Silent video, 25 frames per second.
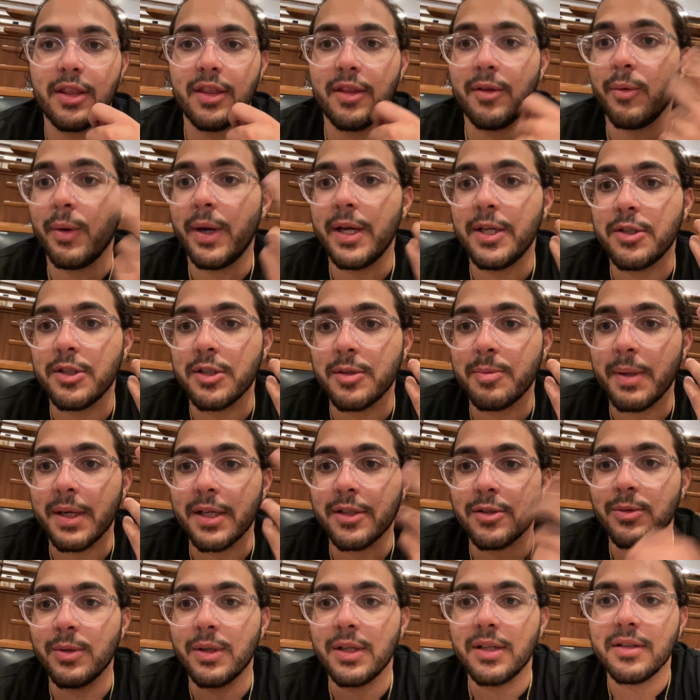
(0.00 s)
the waitress
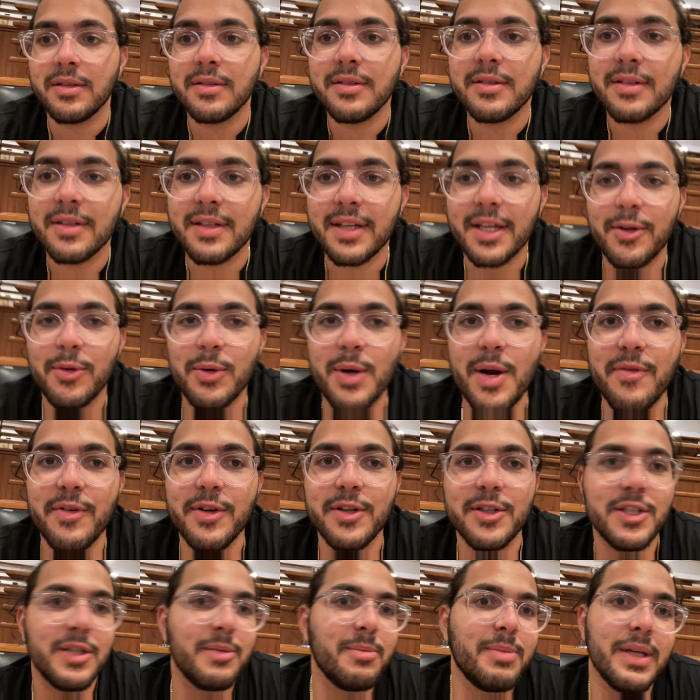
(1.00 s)
picks one, and whoever
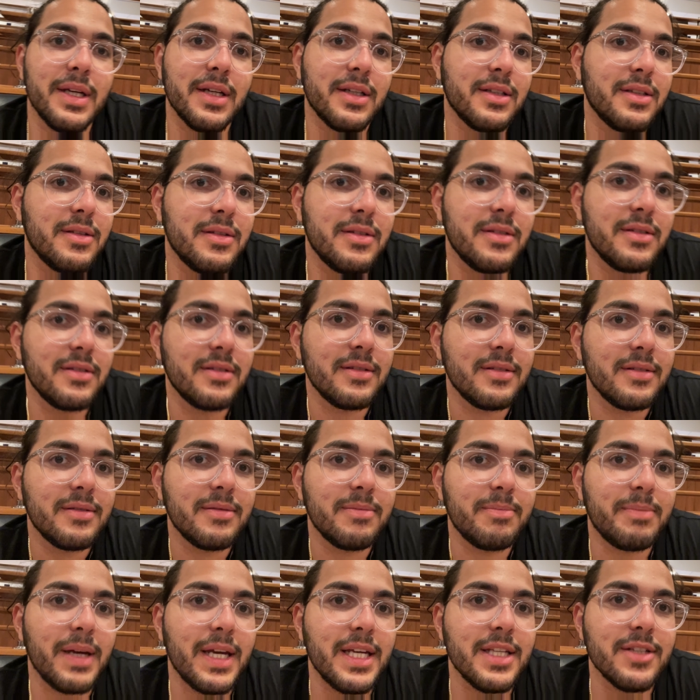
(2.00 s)
she picks
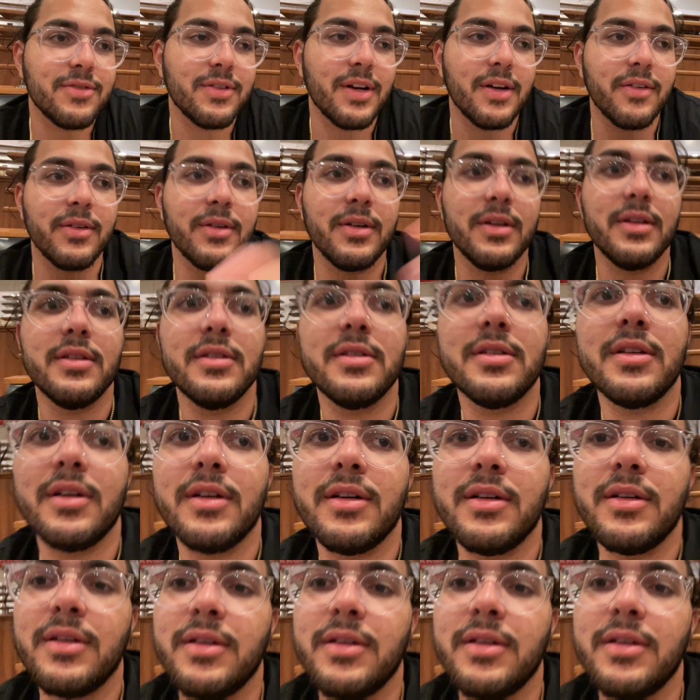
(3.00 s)
pays for everyone. So